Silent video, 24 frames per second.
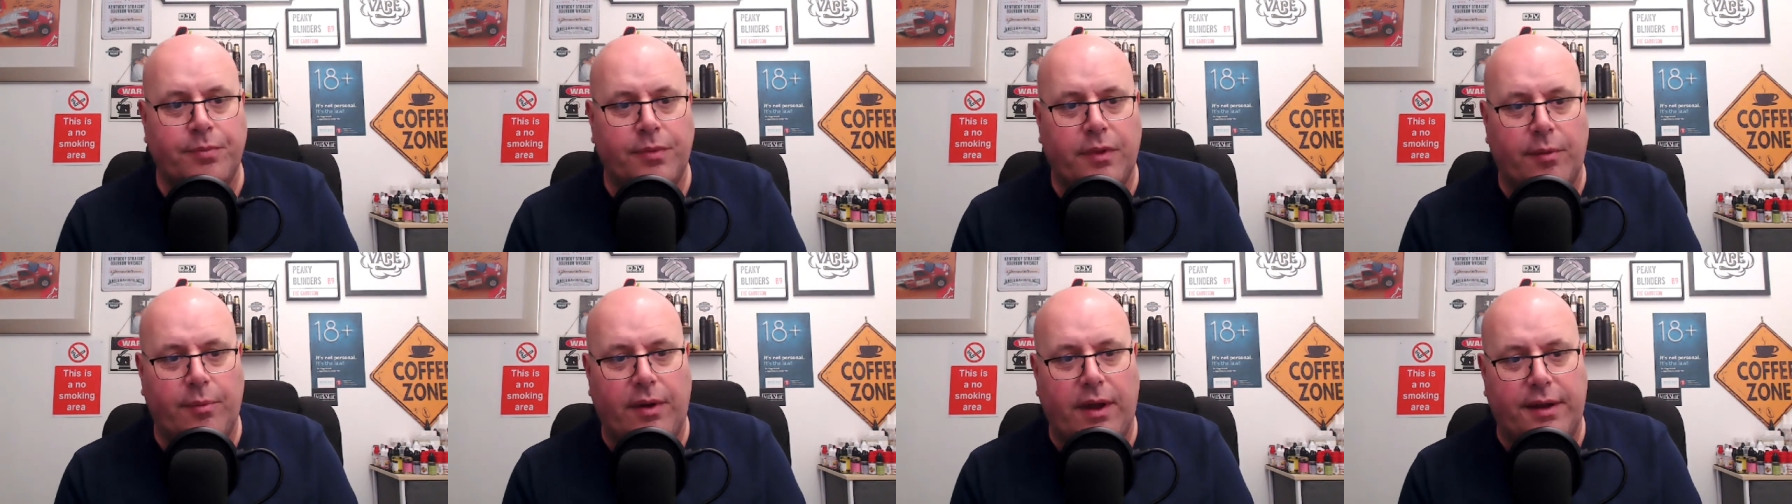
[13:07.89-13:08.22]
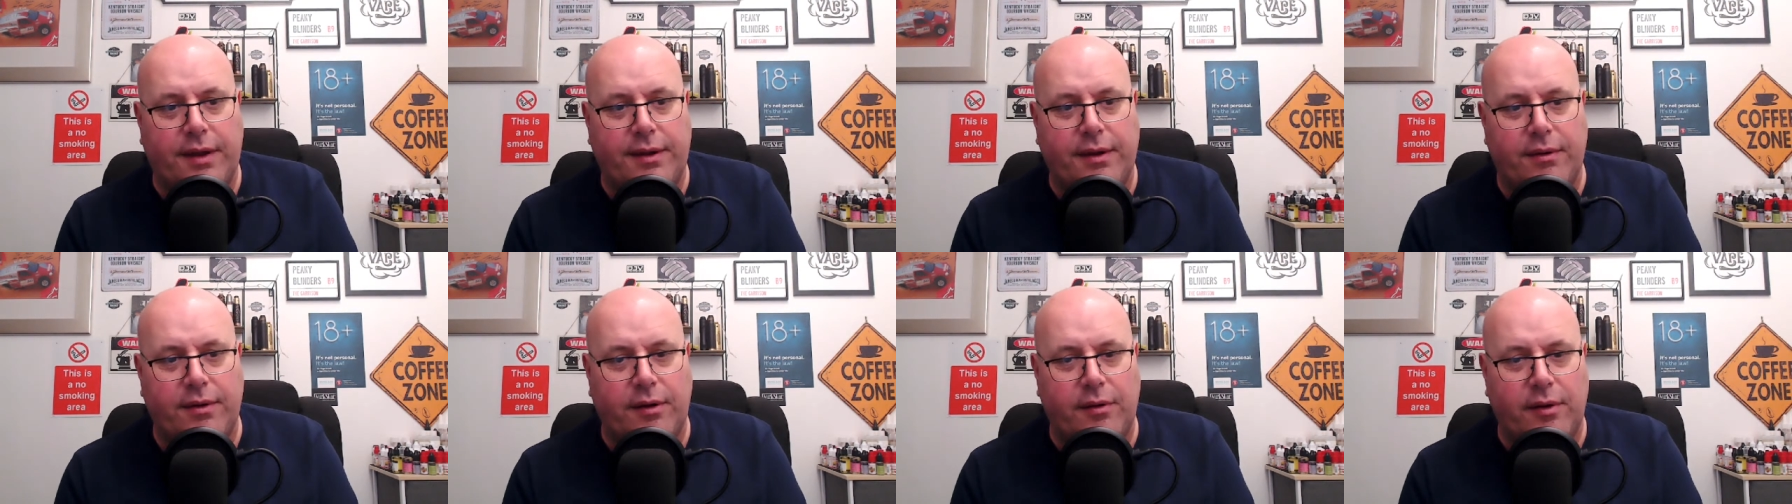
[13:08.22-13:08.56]
But I
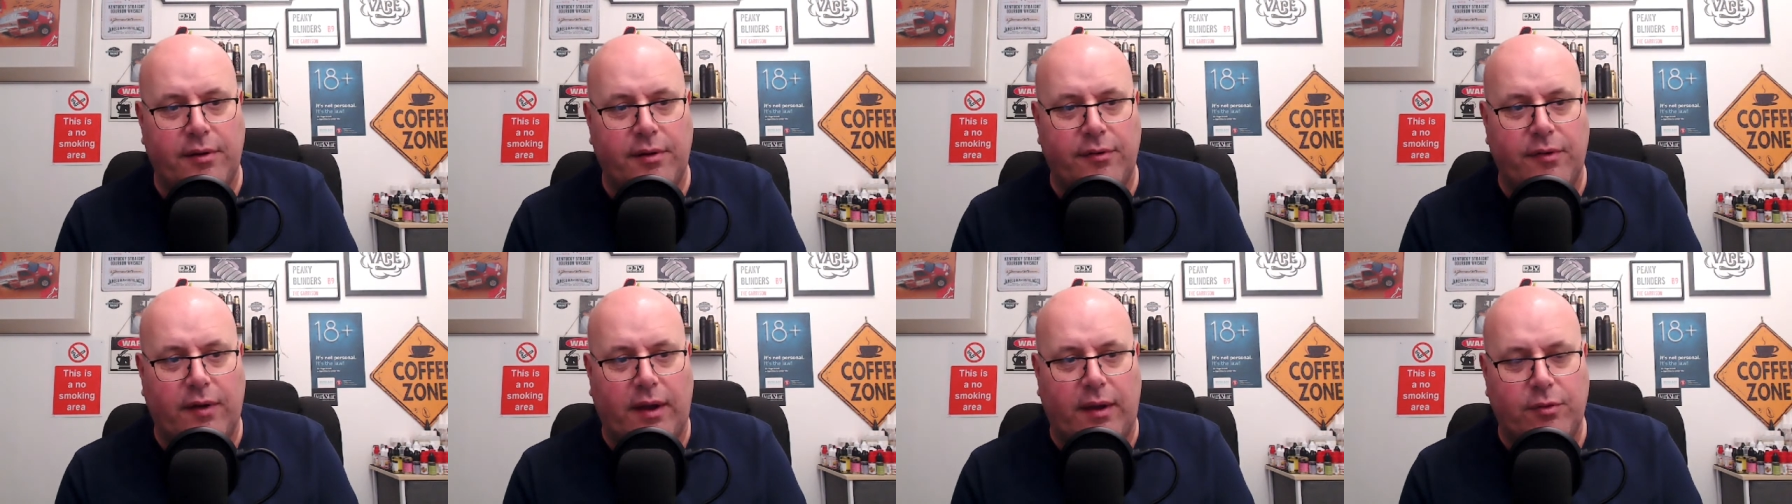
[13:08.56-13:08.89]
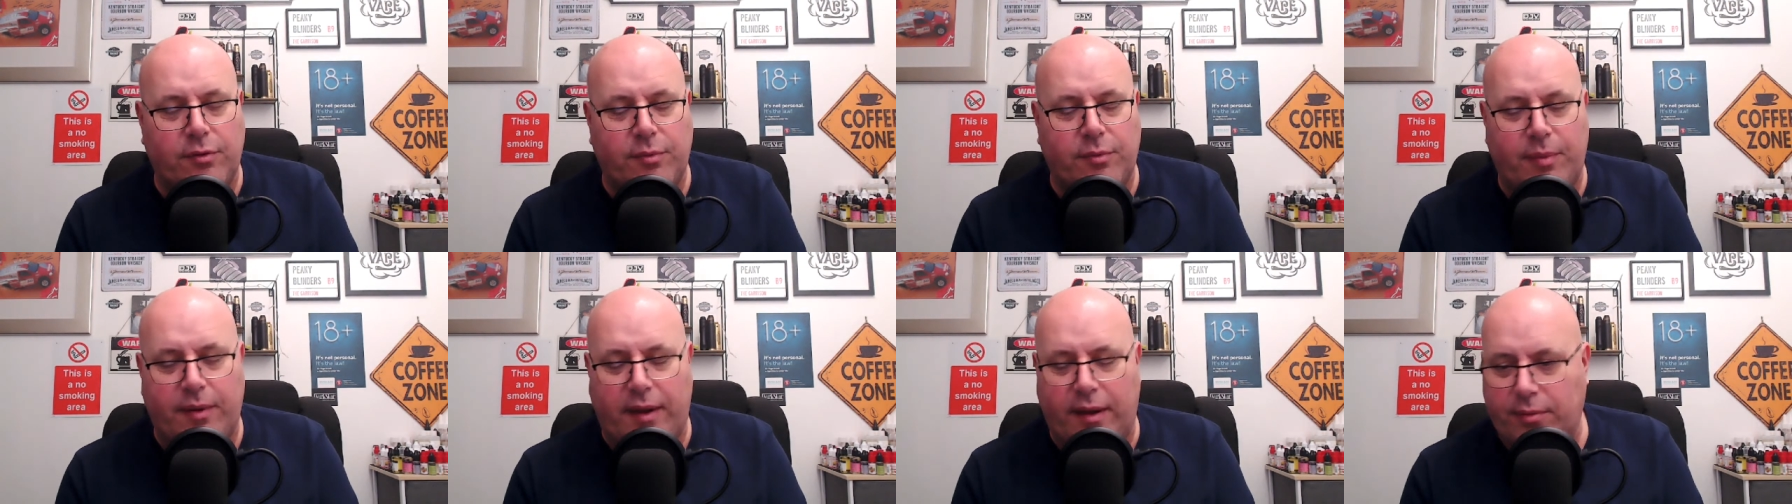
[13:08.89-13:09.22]
don't know if I
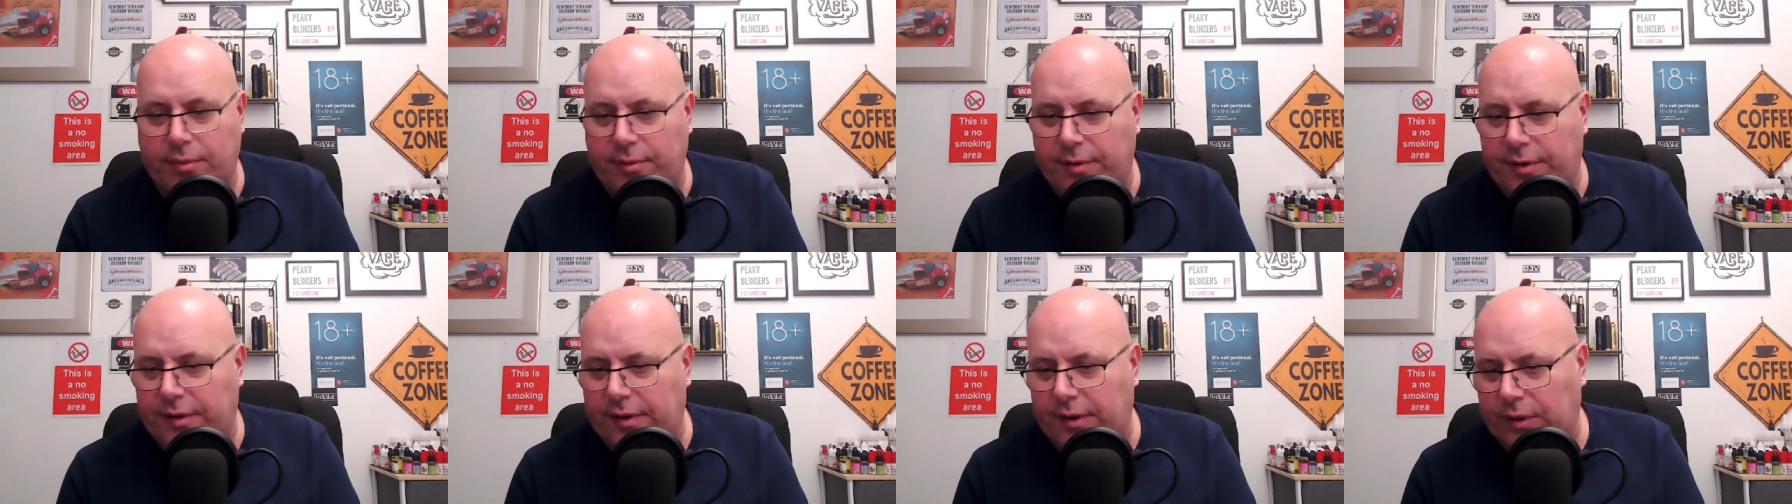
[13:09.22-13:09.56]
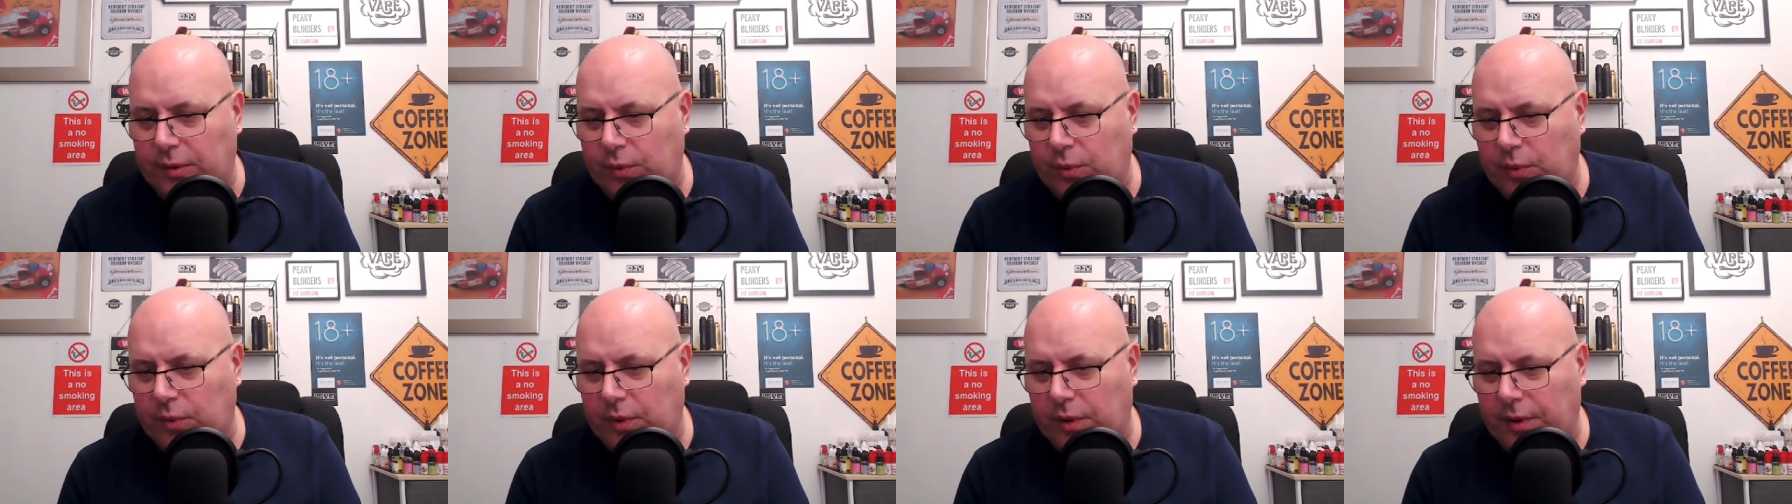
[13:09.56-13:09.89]
would be able
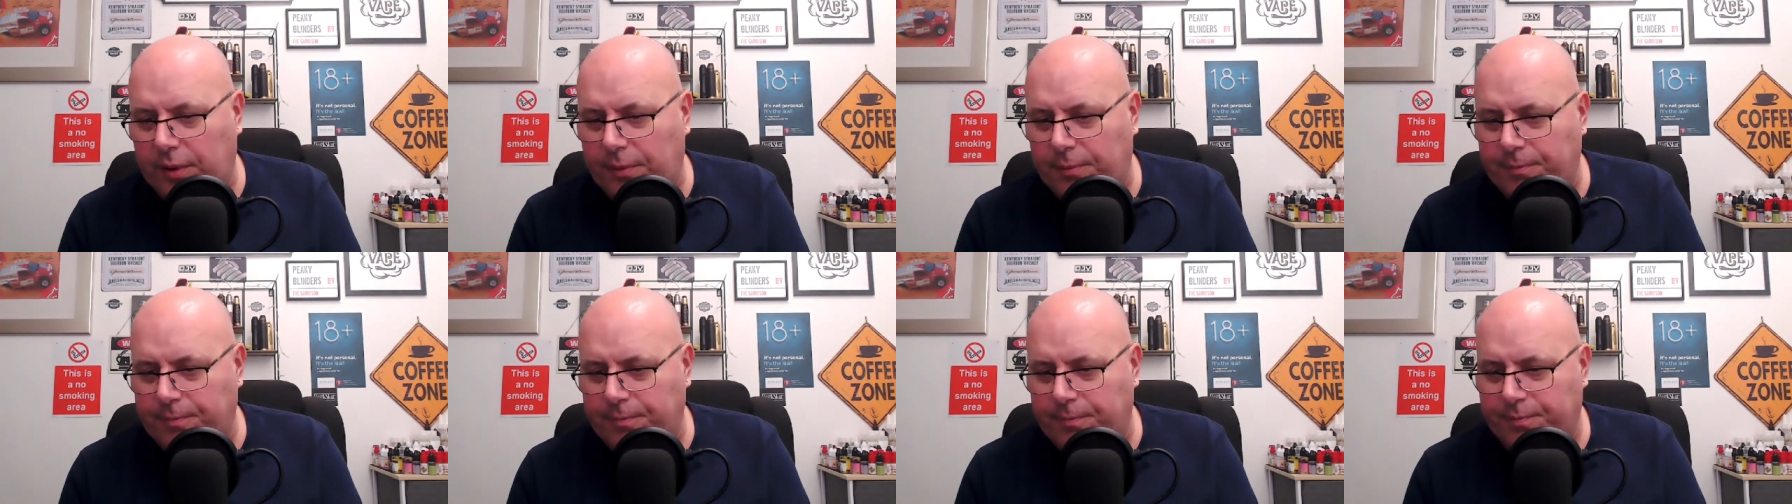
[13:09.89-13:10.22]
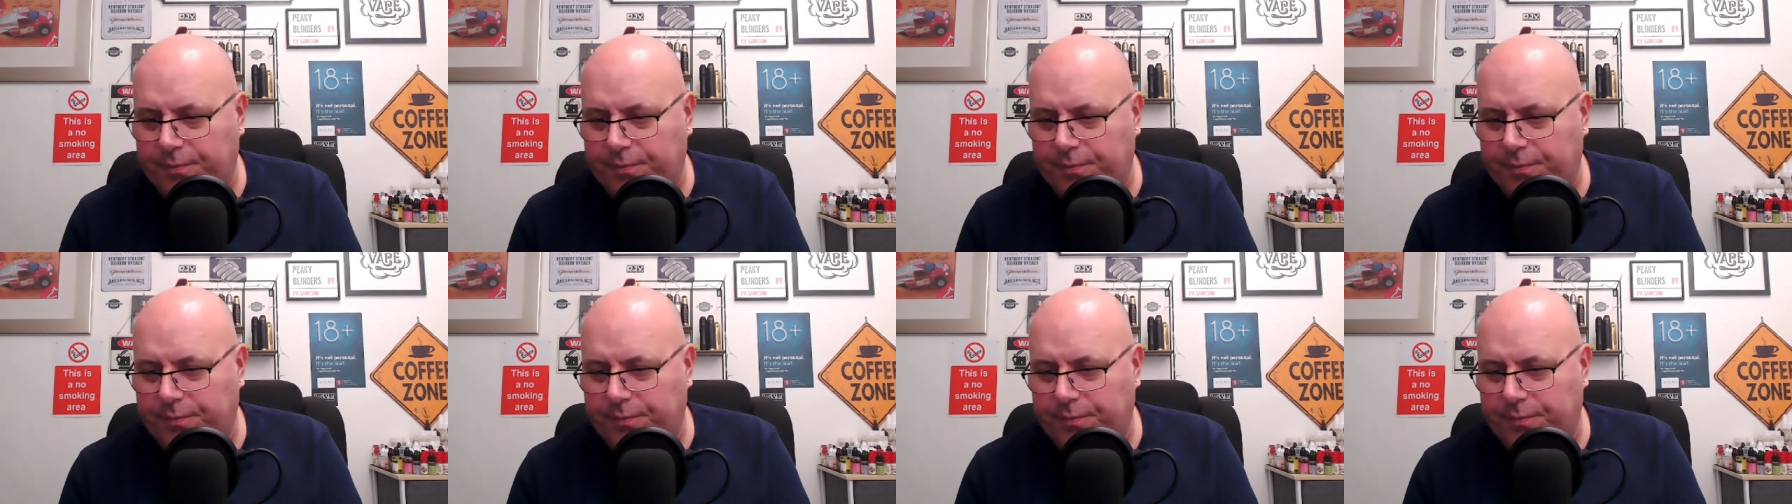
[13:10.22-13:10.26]
to